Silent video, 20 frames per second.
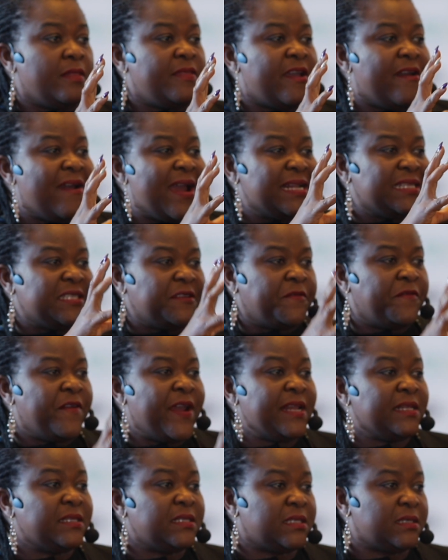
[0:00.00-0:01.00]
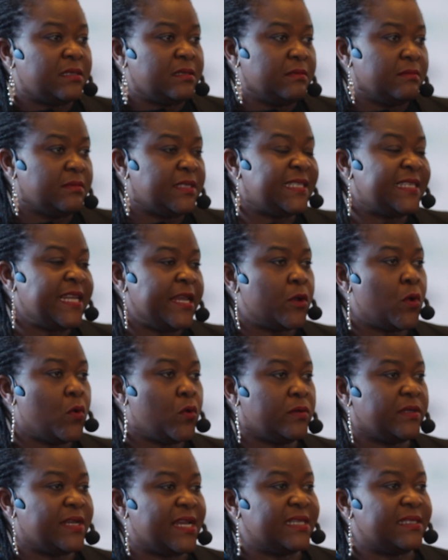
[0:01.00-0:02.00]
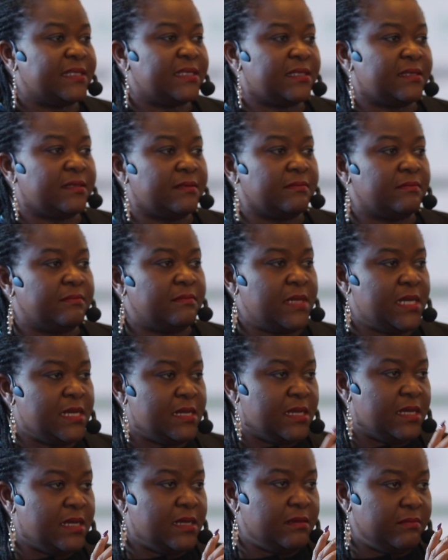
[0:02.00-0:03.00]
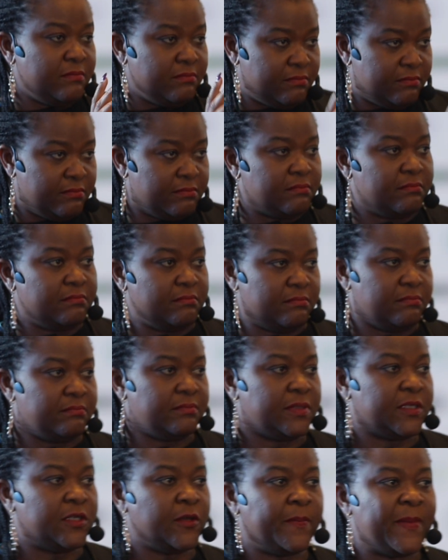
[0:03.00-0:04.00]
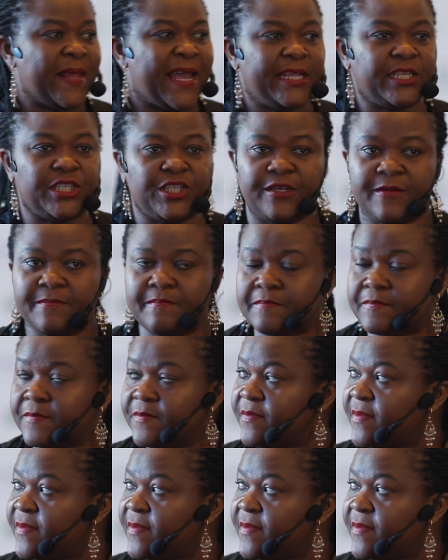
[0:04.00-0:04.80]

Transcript: there are different stakeholders in the supply chain.